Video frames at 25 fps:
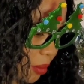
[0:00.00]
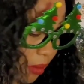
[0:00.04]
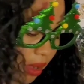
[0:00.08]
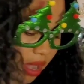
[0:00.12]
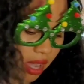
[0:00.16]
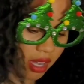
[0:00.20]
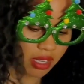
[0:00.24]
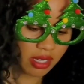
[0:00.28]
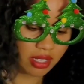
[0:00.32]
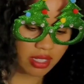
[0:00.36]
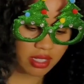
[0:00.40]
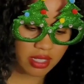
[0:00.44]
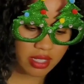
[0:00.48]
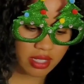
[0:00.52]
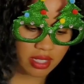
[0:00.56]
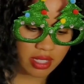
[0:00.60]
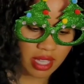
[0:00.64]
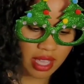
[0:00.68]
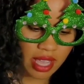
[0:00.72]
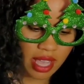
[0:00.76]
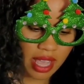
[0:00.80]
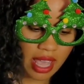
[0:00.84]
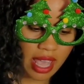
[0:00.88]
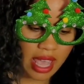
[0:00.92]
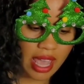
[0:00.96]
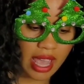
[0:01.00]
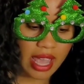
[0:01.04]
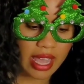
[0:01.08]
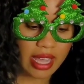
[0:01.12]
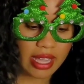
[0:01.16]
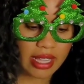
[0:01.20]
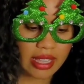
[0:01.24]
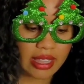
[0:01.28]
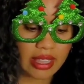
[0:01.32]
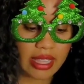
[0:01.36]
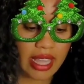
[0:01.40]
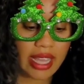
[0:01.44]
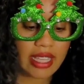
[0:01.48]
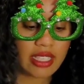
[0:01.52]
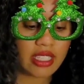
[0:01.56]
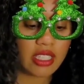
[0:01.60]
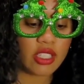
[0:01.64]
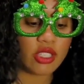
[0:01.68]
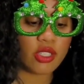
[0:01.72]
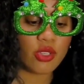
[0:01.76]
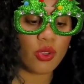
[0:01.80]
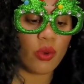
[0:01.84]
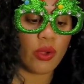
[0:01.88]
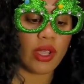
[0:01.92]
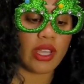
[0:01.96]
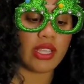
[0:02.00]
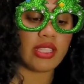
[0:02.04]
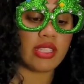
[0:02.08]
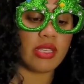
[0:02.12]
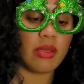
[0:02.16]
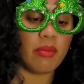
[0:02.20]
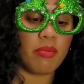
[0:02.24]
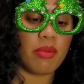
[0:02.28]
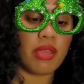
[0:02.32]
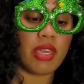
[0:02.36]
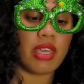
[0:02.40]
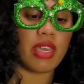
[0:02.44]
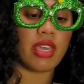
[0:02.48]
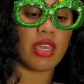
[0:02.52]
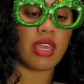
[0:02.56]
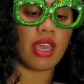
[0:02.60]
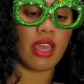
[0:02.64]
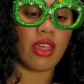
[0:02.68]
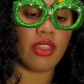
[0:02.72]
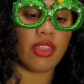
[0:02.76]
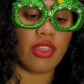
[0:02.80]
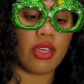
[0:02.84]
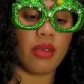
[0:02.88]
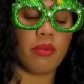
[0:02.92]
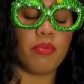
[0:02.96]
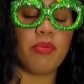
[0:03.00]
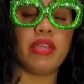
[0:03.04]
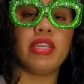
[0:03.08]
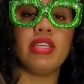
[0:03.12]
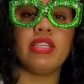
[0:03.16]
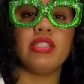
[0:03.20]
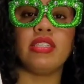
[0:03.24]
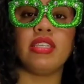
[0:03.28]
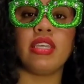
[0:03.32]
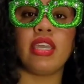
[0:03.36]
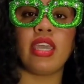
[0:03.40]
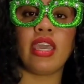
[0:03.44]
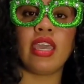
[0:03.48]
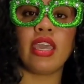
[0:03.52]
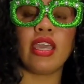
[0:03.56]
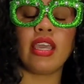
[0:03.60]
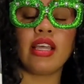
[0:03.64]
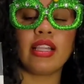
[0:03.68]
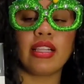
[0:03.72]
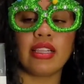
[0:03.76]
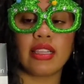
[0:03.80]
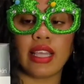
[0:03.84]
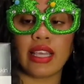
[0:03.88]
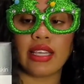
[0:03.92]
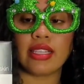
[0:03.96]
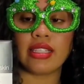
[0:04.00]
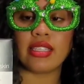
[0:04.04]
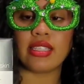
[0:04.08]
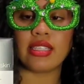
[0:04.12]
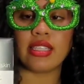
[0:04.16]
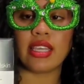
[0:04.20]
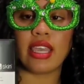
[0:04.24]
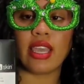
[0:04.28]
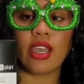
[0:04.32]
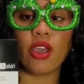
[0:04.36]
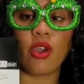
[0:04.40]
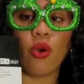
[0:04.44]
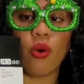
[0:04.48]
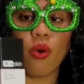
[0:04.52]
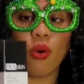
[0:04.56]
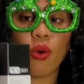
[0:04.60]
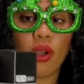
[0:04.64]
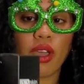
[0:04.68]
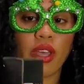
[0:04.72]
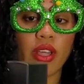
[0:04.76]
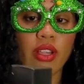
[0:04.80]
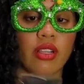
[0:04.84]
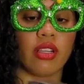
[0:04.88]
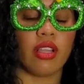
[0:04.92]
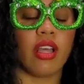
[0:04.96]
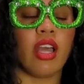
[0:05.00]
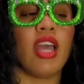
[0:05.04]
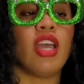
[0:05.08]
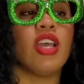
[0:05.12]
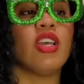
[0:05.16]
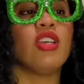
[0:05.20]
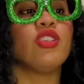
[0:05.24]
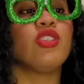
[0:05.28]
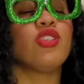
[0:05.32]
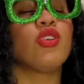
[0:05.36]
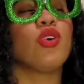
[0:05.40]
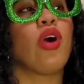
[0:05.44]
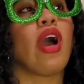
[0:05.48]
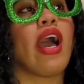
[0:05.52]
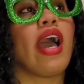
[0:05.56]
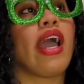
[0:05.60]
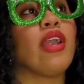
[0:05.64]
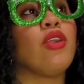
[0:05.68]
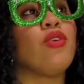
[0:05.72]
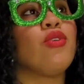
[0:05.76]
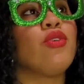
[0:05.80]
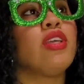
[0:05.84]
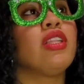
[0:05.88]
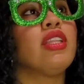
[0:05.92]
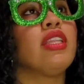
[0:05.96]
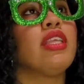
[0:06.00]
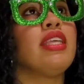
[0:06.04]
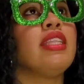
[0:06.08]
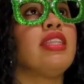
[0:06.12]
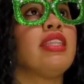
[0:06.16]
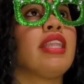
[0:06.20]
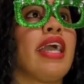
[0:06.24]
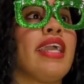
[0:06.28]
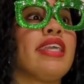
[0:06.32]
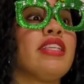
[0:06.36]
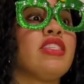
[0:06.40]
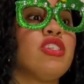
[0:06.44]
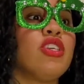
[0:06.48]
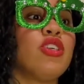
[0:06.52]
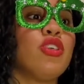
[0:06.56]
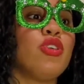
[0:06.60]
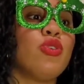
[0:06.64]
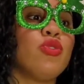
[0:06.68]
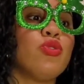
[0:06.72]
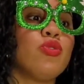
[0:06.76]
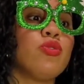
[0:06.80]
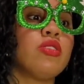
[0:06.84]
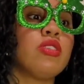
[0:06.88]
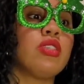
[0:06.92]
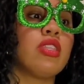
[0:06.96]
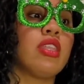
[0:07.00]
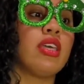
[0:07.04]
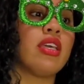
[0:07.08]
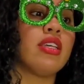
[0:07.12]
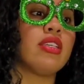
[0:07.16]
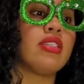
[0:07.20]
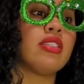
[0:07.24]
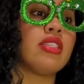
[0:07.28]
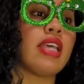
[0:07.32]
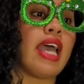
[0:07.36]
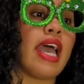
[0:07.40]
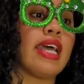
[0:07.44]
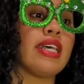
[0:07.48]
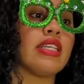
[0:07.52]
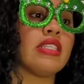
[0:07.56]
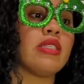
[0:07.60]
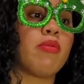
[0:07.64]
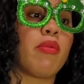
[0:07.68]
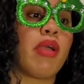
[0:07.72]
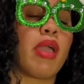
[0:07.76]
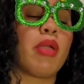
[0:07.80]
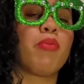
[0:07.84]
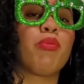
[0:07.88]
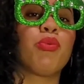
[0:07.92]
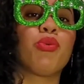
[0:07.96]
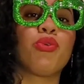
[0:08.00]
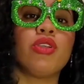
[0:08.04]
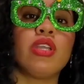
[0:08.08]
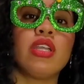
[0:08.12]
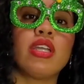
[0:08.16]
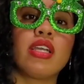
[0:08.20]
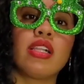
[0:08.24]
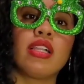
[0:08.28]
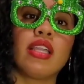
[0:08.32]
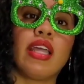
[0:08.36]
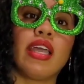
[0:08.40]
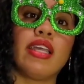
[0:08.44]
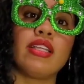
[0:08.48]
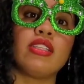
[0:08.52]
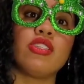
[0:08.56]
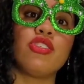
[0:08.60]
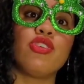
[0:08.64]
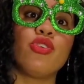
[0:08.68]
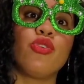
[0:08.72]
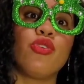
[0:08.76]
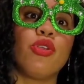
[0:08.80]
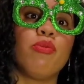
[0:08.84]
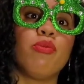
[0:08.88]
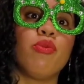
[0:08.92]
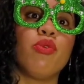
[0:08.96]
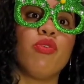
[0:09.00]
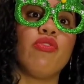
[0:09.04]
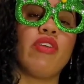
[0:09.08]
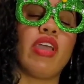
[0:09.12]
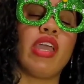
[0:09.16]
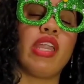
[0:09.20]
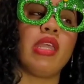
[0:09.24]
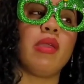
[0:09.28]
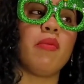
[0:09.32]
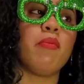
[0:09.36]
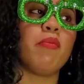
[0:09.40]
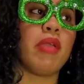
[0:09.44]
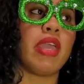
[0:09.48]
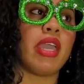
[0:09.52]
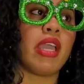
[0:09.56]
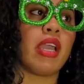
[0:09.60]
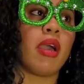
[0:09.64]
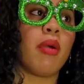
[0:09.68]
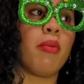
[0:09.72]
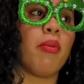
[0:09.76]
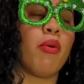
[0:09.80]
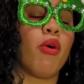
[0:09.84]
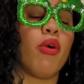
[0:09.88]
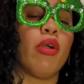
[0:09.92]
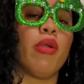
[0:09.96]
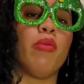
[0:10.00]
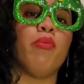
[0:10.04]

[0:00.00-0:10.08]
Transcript: box. Next is going to be the PCA cleansing oil. So I really like to use this as my pre-cleanse to remove any makeup or